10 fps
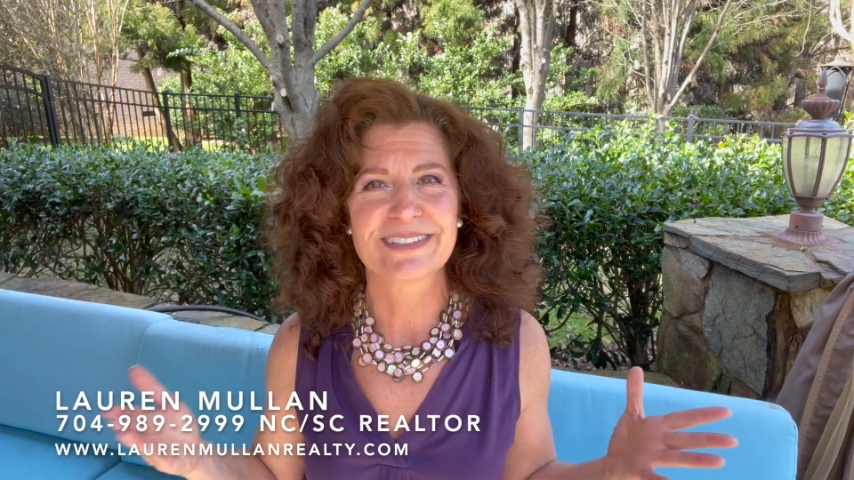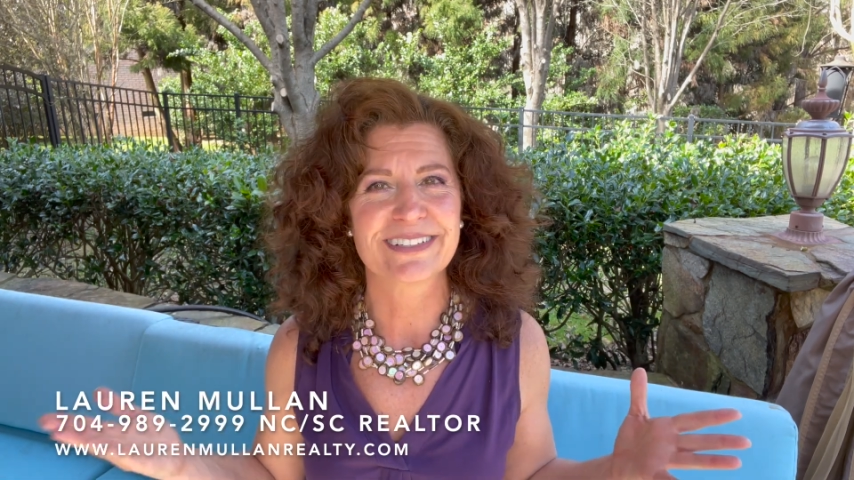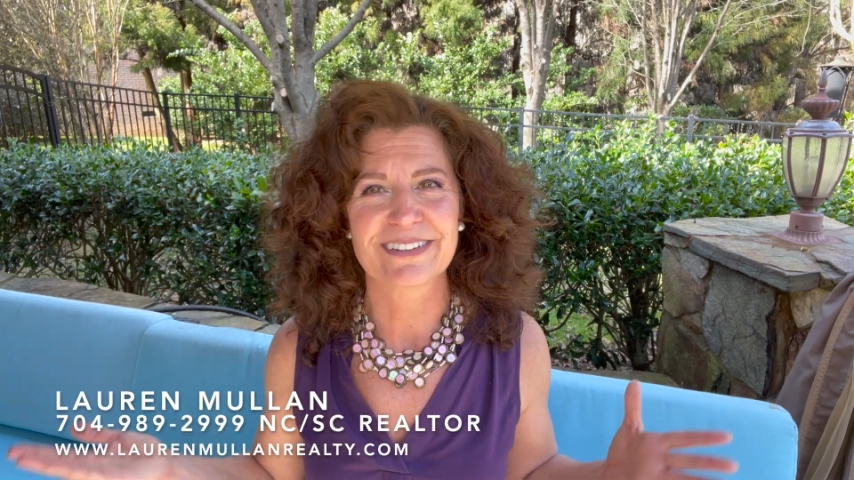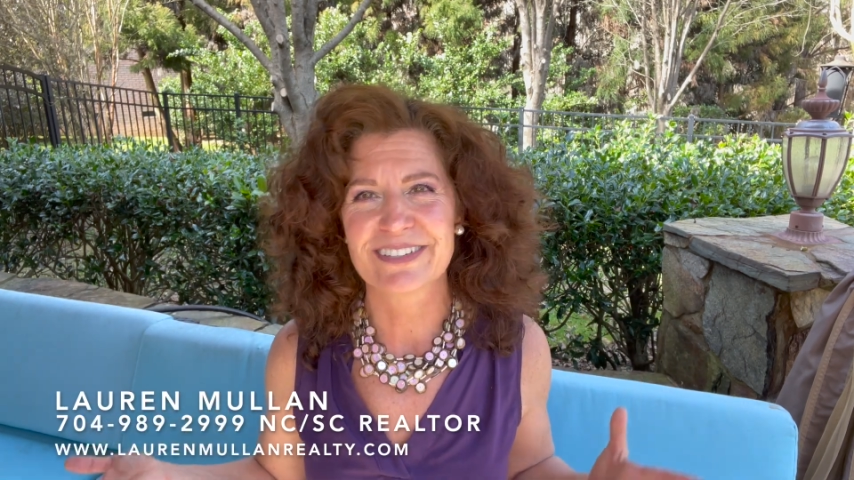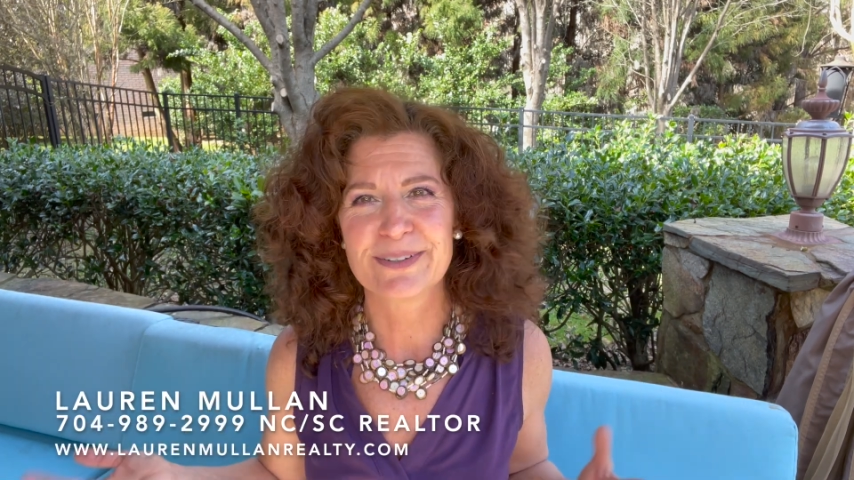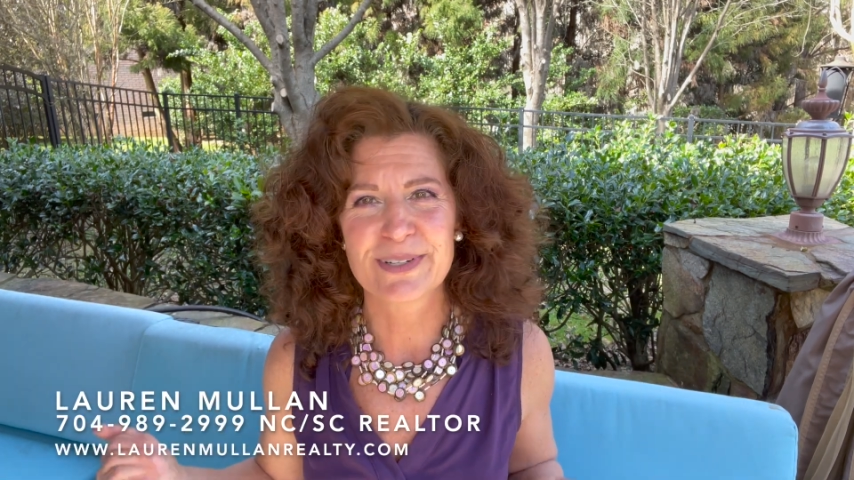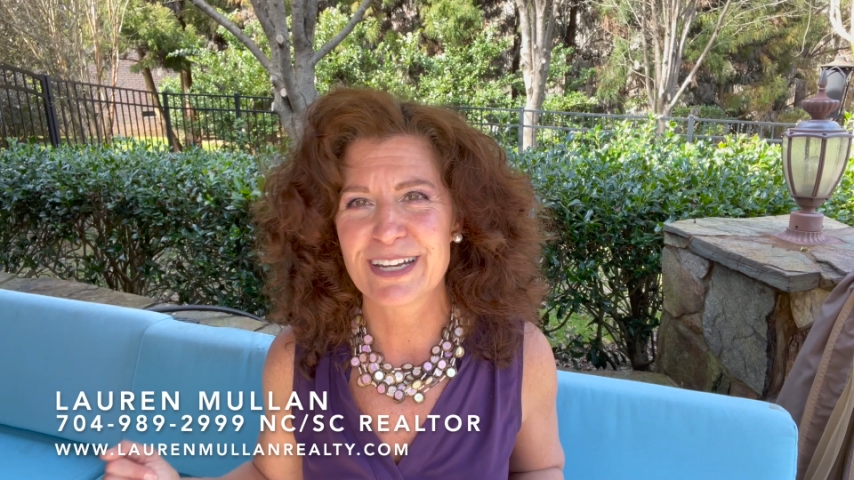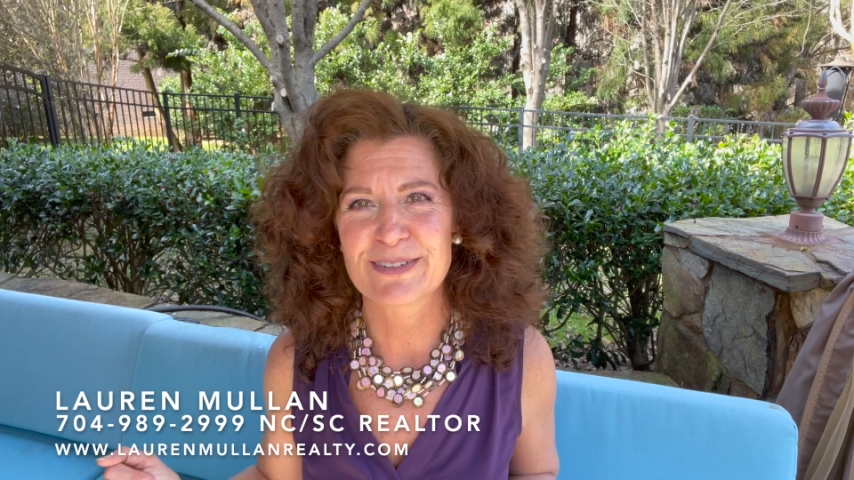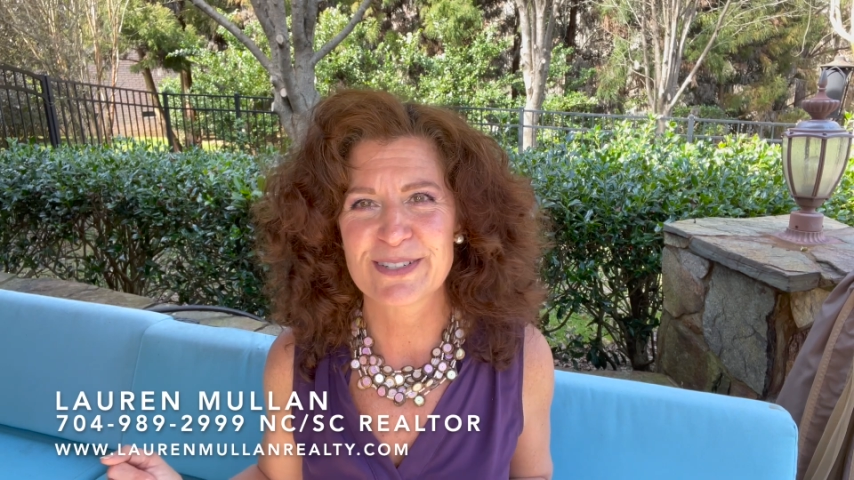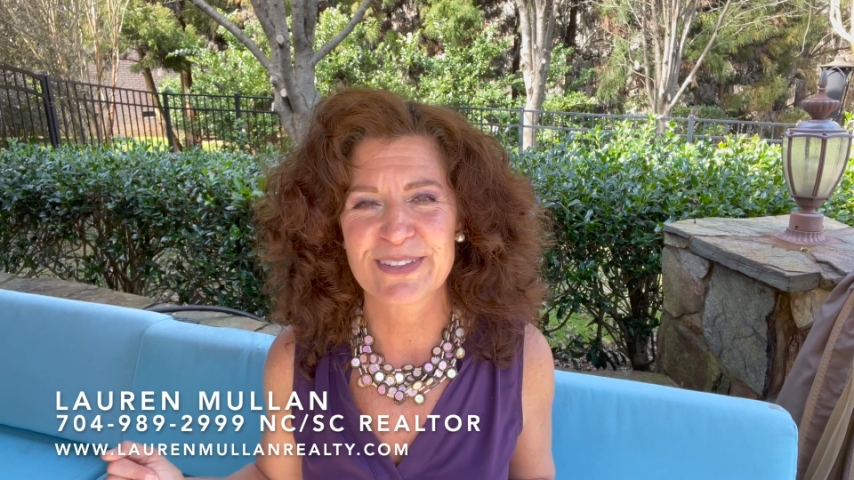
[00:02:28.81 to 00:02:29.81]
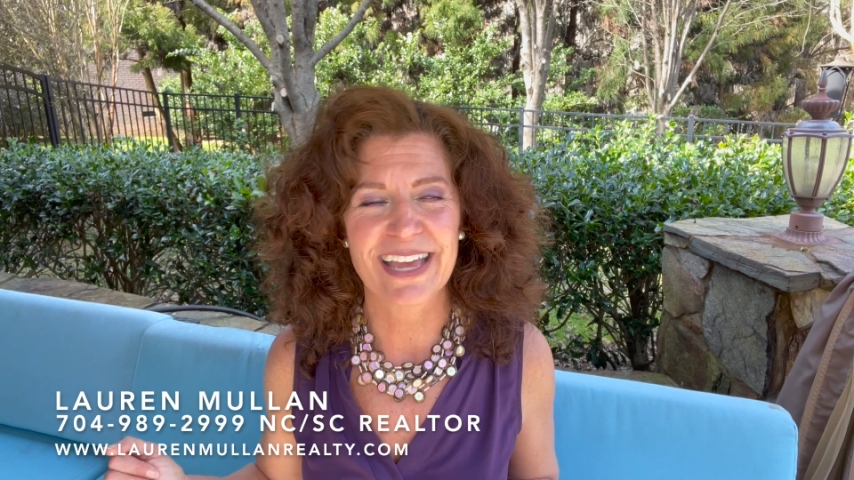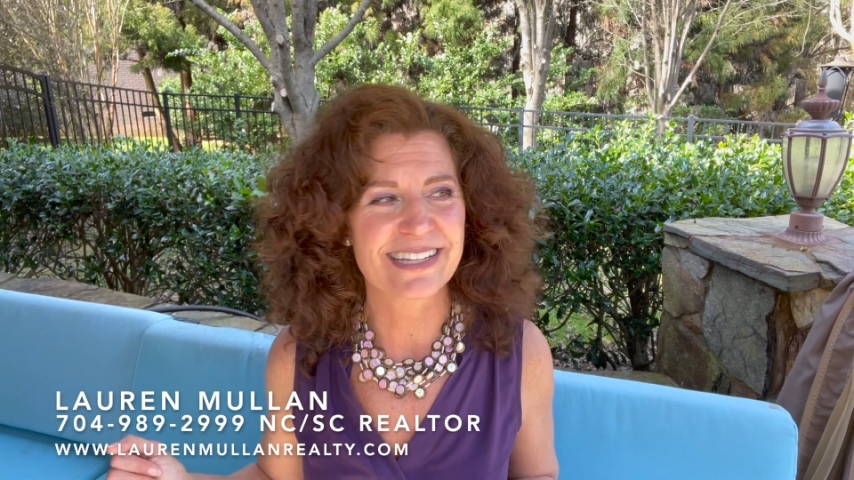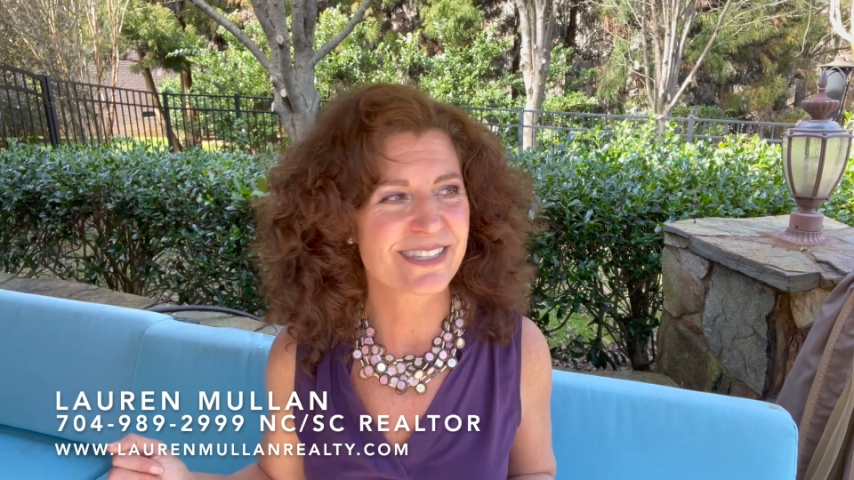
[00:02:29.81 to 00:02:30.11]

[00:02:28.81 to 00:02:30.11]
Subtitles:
here, she would never do that.